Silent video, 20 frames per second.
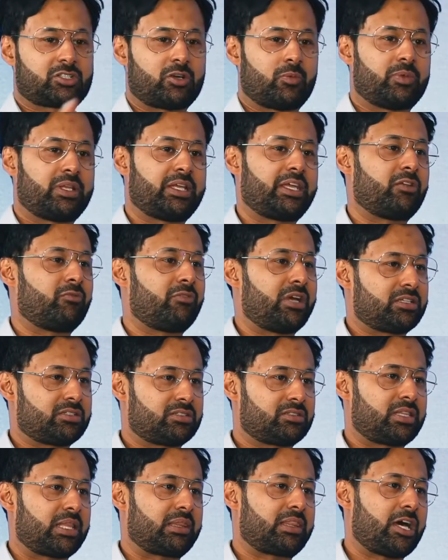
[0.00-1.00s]
this company,
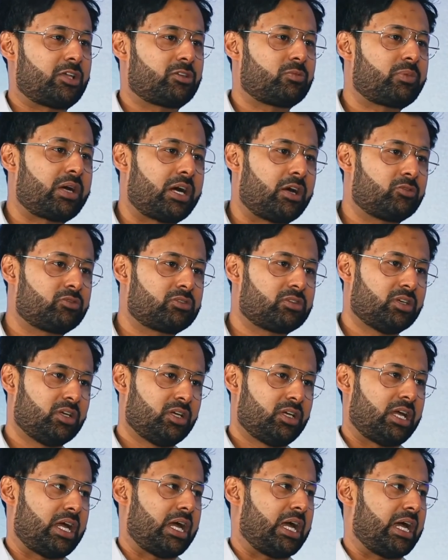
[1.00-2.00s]
invest £10,000
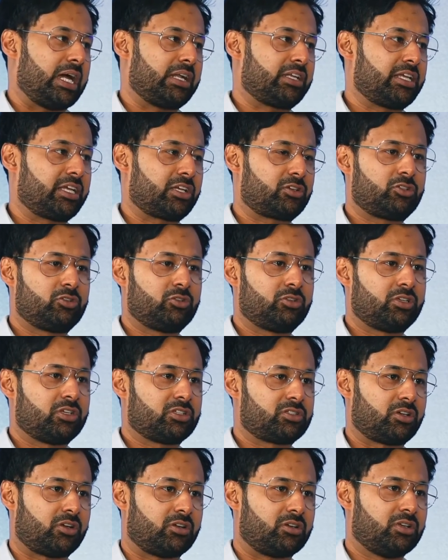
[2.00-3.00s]
and take 2
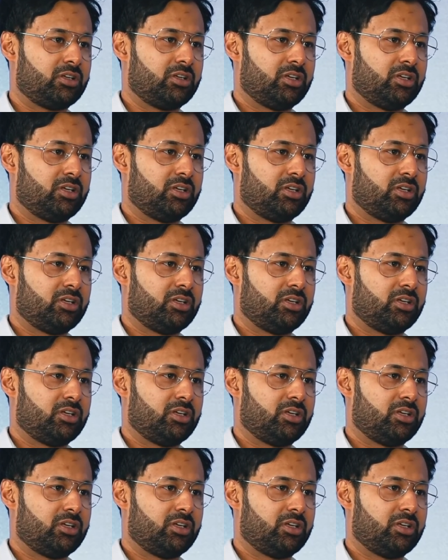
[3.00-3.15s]
units on.